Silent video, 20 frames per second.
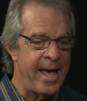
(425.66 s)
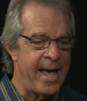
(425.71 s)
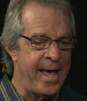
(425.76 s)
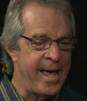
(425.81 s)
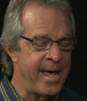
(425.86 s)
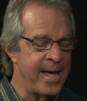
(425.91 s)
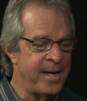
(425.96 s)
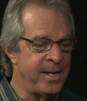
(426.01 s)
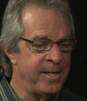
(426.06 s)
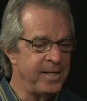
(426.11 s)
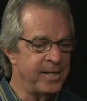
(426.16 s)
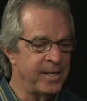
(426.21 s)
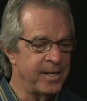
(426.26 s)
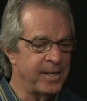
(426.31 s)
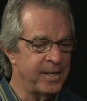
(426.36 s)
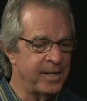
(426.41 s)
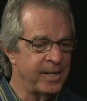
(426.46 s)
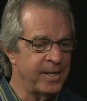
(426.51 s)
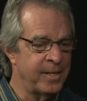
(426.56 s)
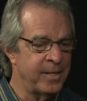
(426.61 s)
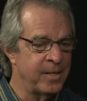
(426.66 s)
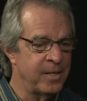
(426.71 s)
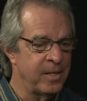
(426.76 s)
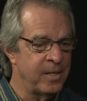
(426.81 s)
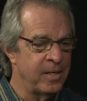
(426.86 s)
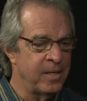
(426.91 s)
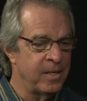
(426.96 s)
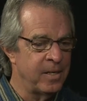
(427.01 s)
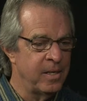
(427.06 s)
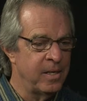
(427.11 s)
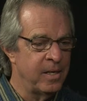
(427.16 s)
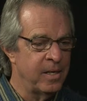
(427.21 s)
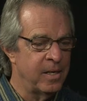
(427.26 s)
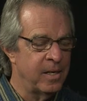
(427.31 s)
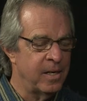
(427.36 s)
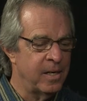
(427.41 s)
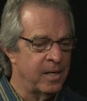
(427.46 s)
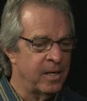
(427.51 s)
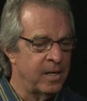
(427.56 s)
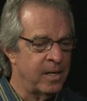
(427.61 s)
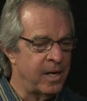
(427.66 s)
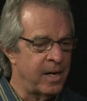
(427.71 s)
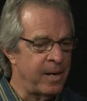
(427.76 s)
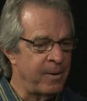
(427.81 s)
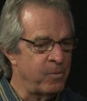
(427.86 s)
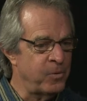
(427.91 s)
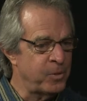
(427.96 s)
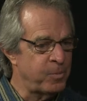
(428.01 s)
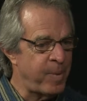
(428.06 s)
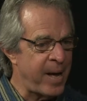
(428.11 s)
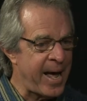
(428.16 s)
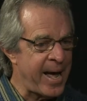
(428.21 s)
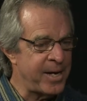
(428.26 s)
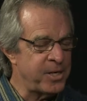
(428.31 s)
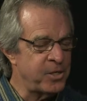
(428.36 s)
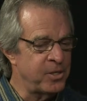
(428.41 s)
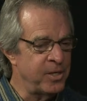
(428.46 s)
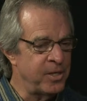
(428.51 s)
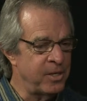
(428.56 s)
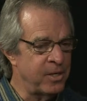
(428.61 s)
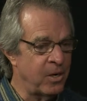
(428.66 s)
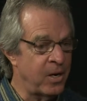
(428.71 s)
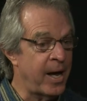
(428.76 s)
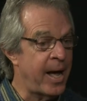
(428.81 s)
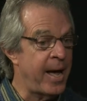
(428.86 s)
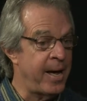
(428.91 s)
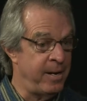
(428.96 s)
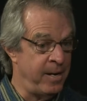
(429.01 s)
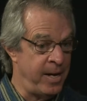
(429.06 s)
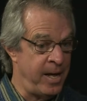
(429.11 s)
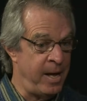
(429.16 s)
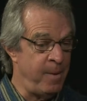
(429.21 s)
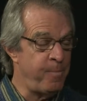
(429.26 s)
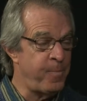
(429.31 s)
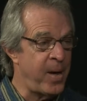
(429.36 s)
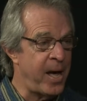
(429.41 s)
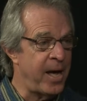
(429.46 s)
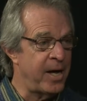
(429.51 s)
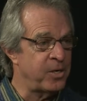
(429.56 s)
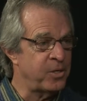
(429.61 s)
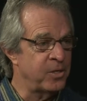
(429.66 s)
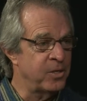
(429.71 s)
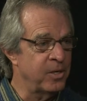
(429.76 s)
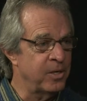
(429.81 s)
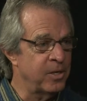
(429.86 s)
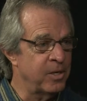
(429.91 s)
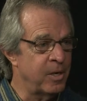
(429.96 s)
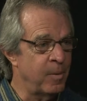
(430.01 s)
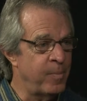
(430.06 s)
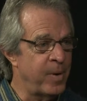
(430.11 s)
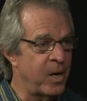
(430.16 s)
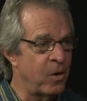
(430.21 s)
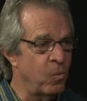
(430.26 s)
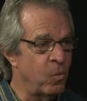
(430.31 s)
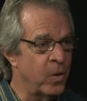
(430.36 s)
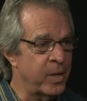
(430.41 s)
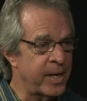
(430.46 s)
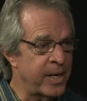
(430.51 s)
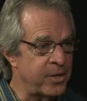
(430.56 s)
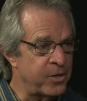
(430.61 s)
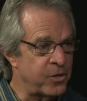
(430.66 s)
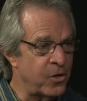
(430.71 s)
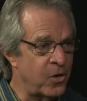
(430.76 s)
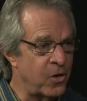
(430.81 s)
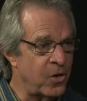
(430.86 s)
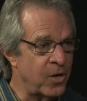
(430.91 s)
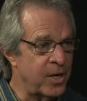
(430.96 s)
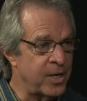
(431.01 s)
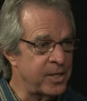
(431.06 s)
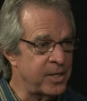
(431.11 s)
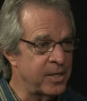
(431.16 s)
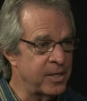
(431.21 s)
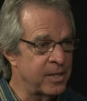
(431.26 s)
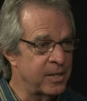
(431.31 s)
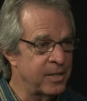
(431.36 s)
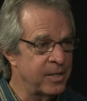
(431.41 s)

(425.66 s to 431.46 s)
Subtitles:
I was passionate, or I am passionate about what I taught.